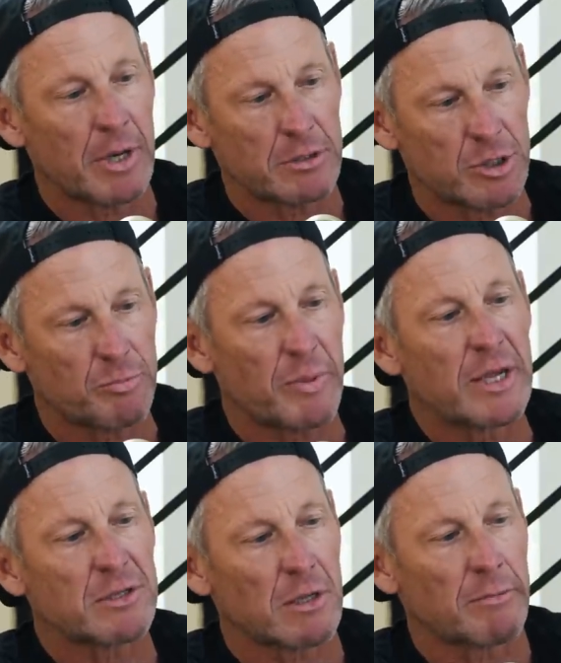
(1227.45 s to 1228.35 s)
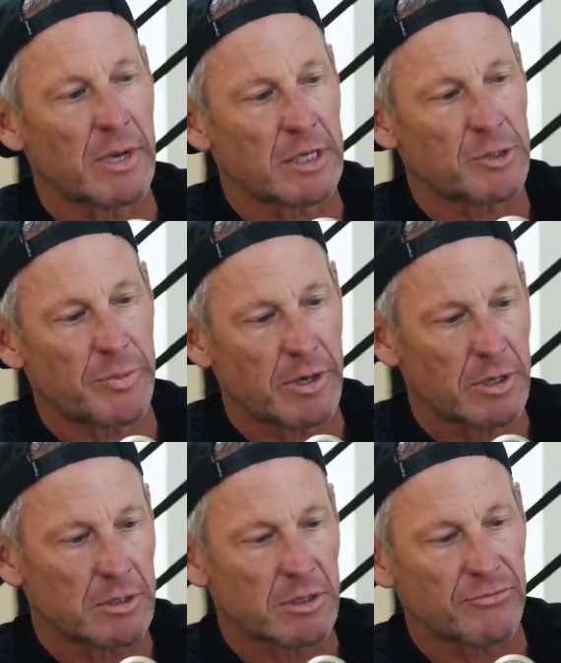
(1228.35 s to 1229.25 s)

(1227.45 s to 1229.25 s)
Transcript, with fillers: but just based on my experience